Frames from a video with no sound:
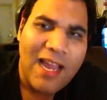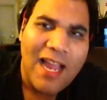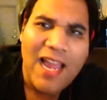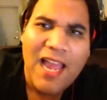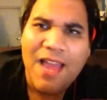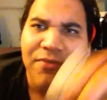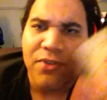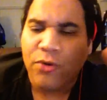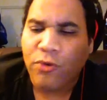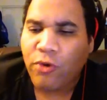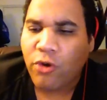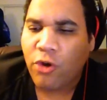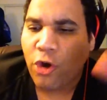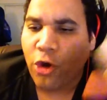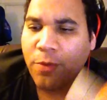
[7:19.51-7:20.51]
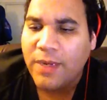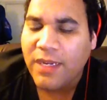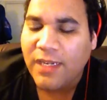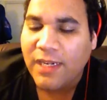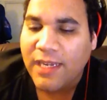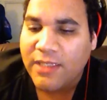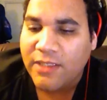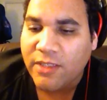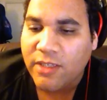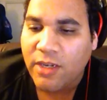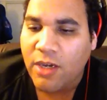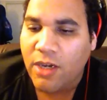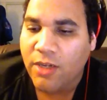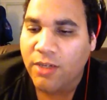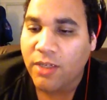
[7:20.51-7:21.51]
I had the Kirby collection
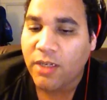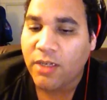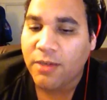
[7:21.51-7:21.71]
on